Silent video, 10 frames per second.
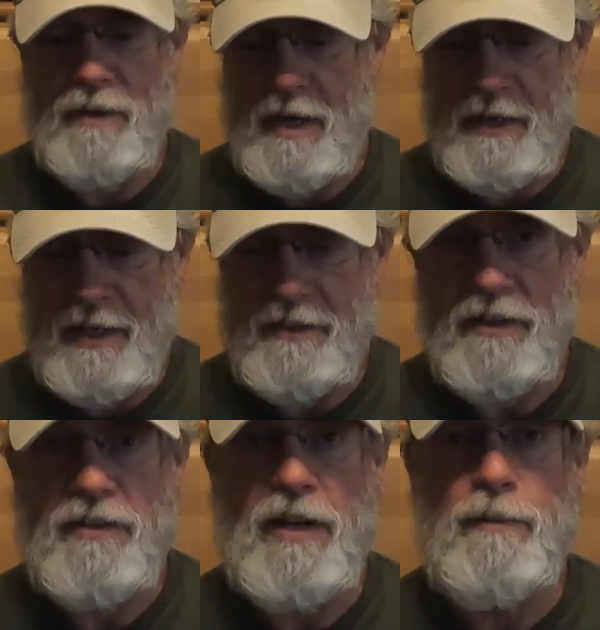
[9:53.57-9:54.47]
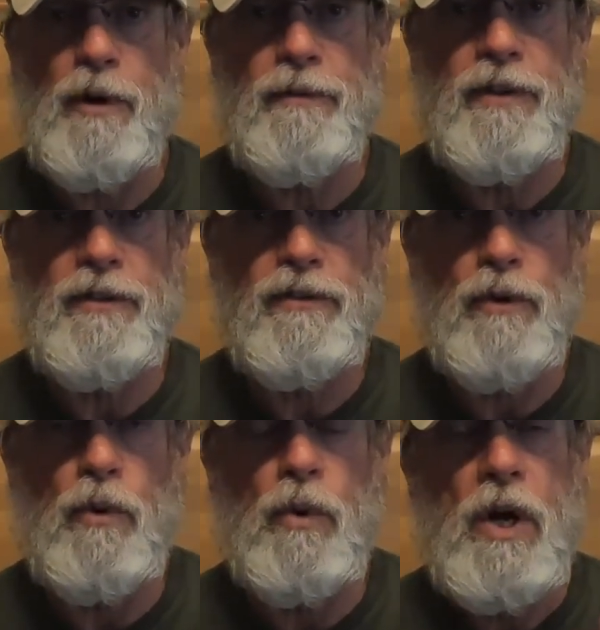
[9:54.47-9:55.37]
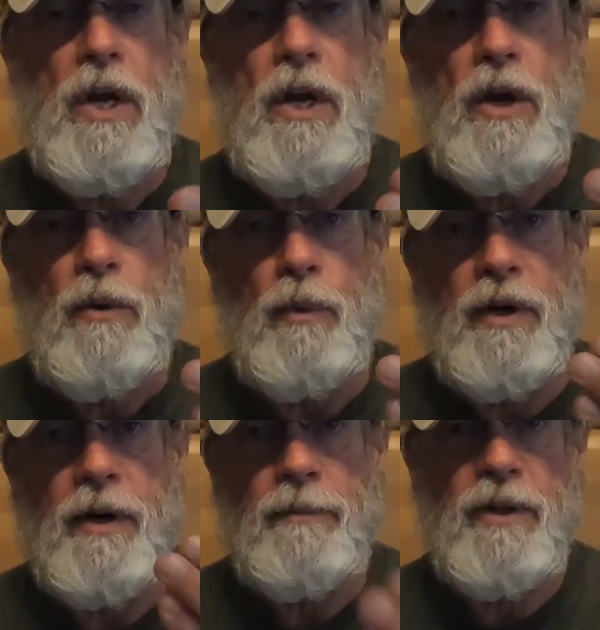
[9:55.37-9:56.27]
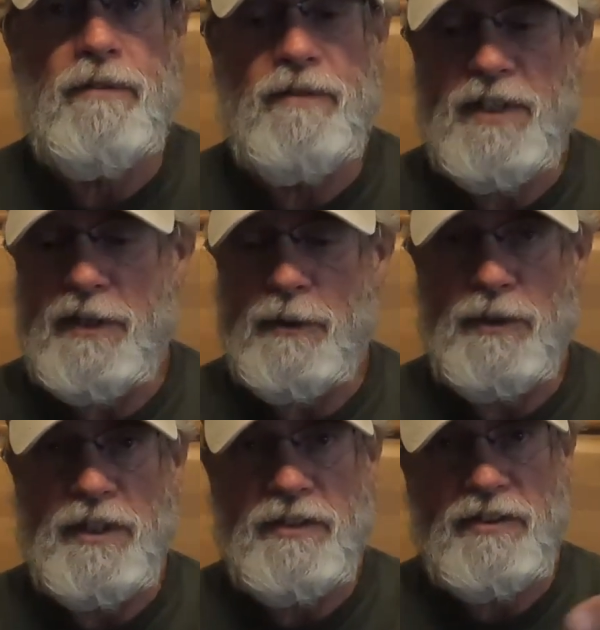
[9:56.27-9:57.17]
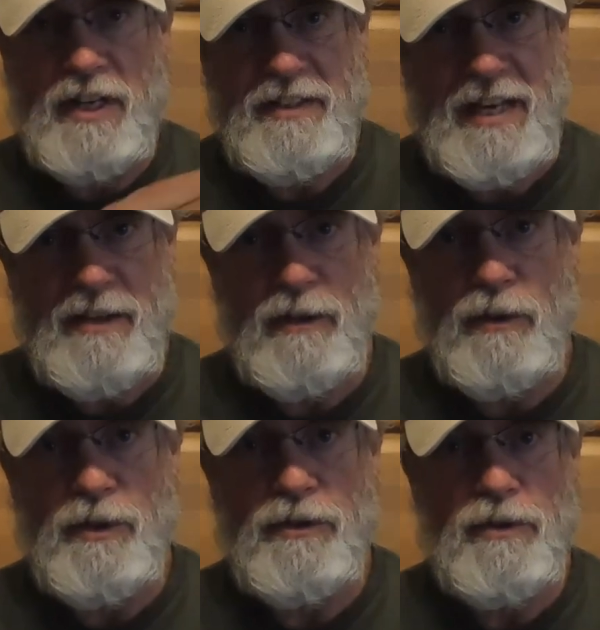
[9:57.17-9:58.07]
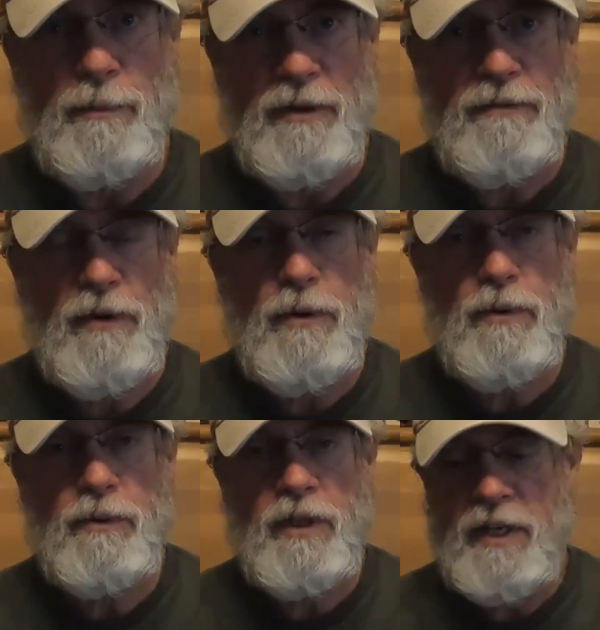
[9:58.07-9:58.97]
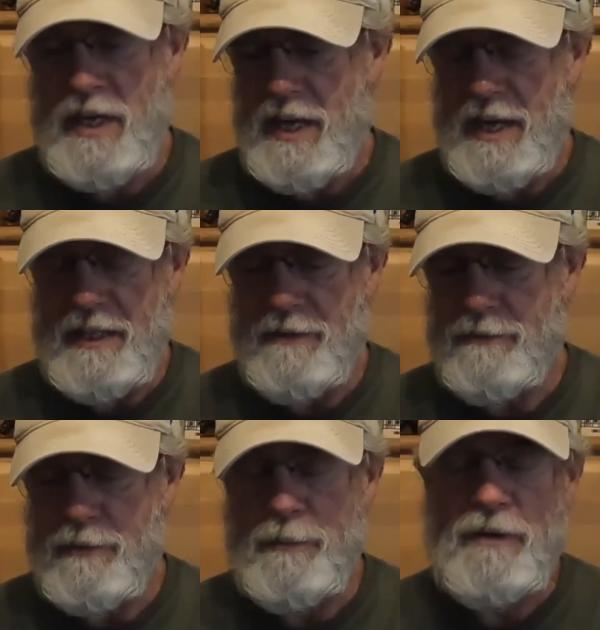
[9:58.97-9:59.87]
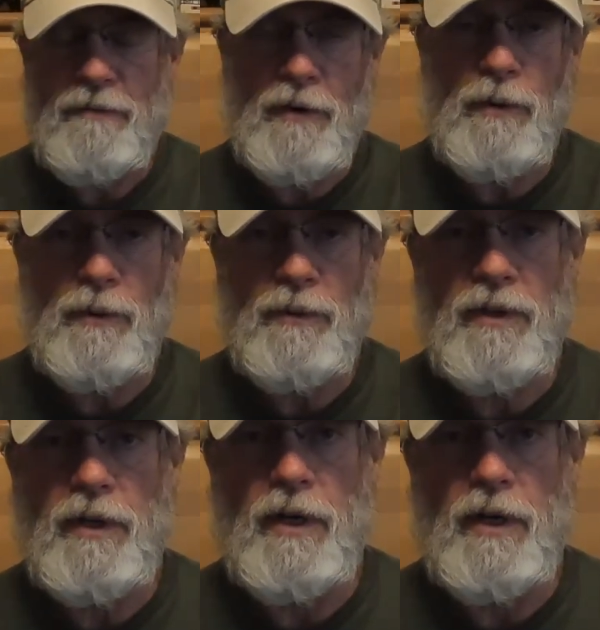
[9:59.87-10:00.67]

I hit the tape off this. So when I'm done videoing this, I download it to my phone, and then from my phone,